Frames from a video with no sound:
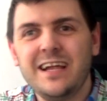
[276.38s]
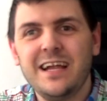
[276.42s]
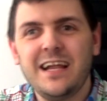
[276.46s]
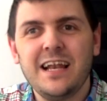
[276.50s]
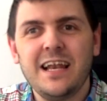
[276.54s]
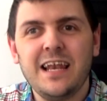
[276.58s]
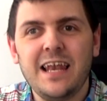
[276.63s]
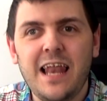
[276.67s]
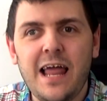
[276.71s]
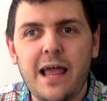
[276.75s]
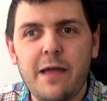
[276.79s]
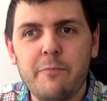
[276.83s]
like
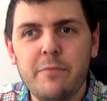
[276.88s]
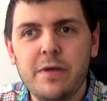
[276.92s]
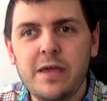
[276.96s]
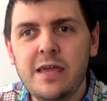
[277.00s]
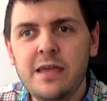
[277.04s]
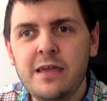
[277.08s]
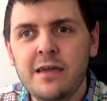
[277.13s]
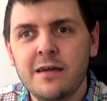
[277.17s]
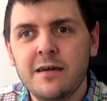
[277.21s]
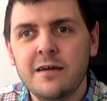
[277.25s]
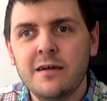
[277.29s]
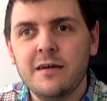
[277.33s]

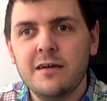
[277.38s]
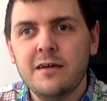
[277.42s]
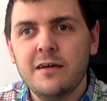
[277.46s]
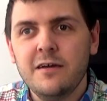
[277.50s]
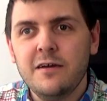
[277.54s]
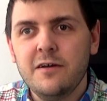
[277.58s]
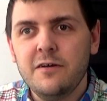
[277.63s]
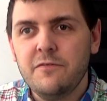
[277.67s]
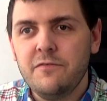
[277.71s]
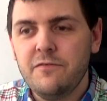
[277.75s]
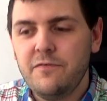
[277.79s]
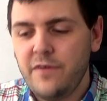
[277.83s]
clammy
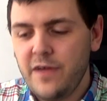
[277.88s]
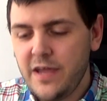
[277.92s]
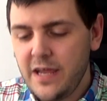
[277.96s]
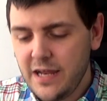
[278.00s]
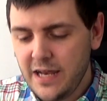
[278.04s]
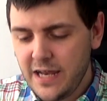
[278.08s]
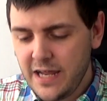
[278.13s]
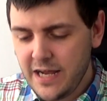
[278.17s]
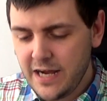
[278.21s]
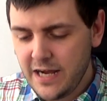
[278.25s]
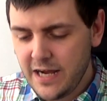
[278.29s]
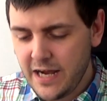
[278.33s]

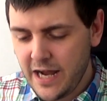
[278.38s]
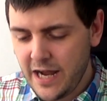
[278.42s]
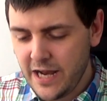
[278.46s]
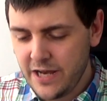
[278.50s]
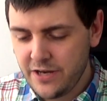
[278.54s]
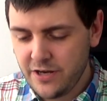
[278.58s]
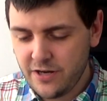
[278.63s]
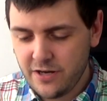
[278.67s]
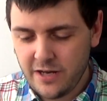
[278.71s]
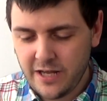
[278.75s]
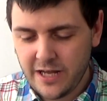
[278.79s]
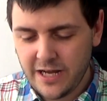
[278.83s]
feeling,
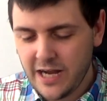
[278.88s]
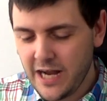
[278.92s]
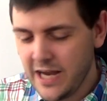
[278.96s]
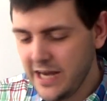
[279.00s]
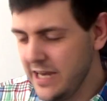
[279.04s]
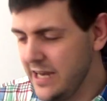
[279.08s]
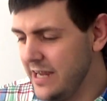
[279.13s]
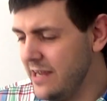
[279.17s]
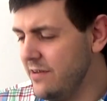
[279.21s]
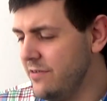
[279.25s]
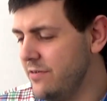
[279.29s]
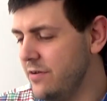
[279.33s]
and you're like, I
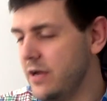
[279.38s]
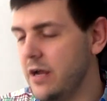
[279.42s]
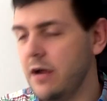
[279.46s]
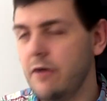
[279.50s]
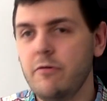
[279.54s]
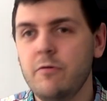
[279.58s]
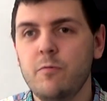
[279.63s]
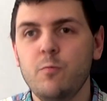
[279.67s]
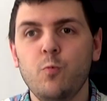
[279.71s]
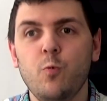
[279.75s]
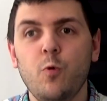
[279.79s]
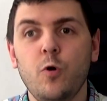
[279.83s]
need to
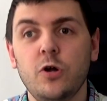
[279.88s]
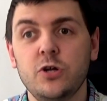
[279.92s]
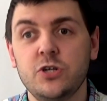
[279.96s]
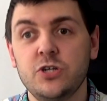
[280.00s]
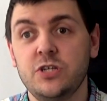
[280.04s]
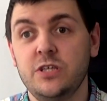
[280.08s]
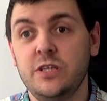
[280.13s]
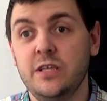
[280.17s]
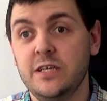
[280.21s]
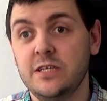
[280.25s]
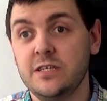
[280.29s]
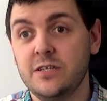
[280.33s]
go and
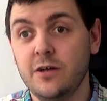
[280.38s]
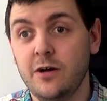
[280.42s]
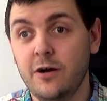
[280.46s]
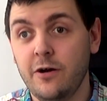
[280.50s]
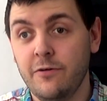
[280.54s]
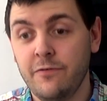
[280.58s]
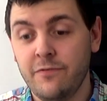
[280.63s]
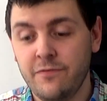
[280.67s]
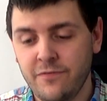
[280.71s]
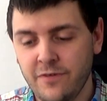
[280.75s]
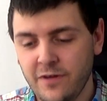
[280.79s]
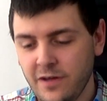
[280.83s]
wash this
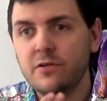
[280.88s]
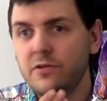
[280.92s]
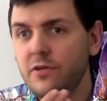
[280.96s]
off.